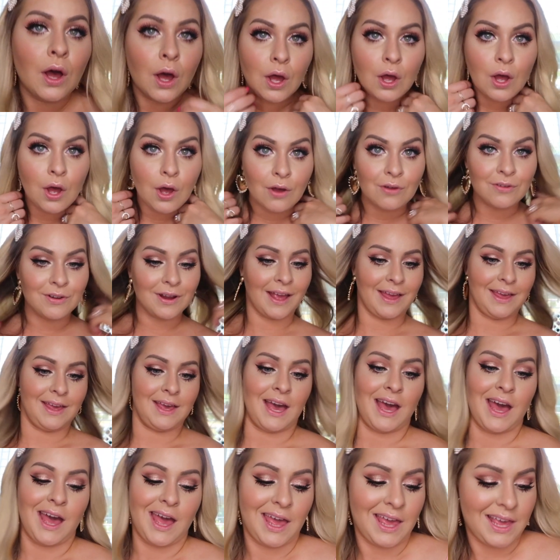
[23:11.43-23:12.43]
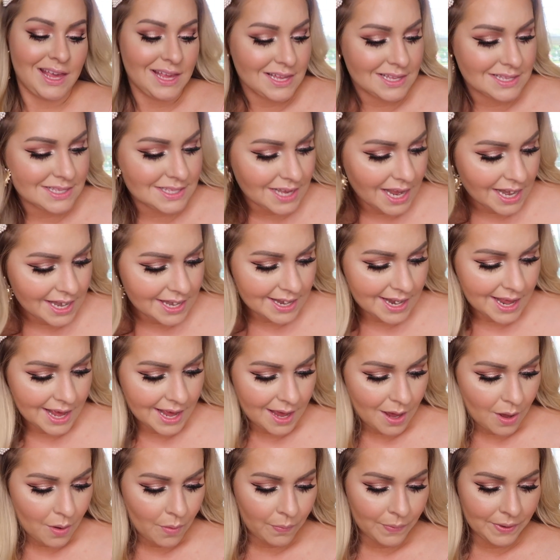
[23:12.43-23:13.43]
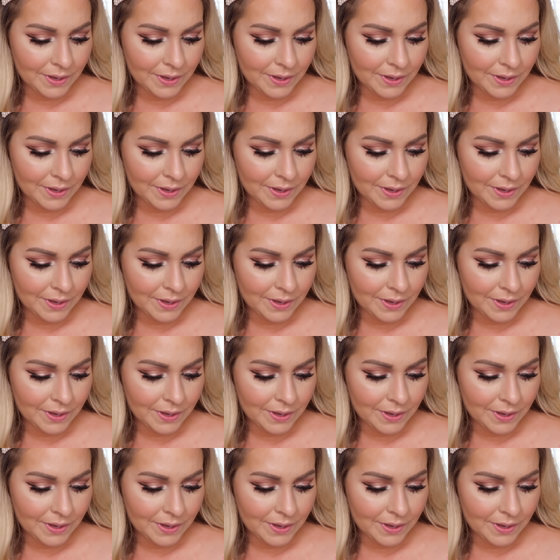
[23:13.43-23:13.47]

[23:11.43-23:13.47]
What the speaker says: All right, guys, now